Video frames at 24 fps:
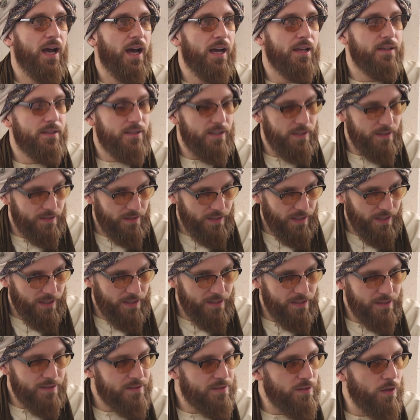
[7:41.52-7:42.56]
and
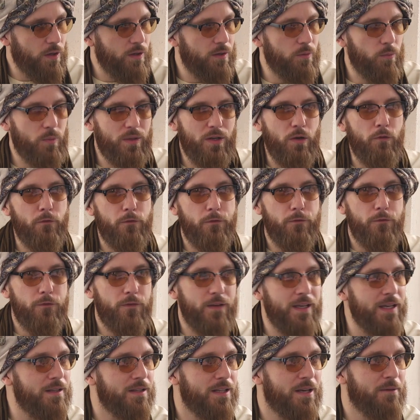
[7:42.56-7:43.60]
it's not, we don't
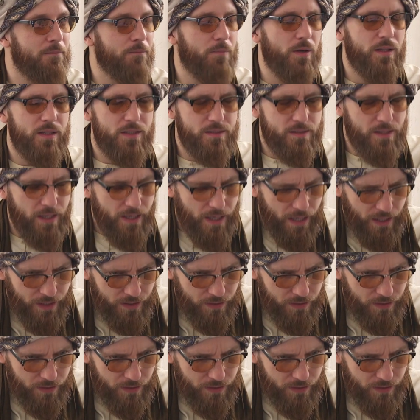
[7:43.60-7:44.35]
fear them, but there's a